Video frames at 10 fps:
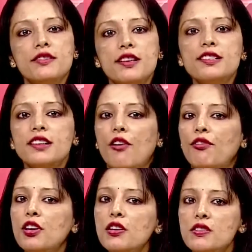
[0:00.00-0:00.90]
results
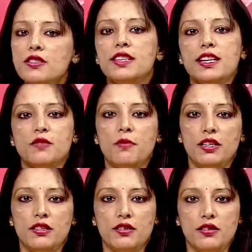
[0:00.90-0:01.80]
after 6
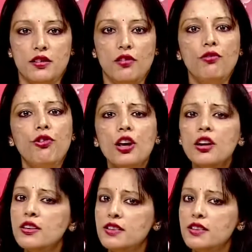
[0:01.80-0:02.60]
months for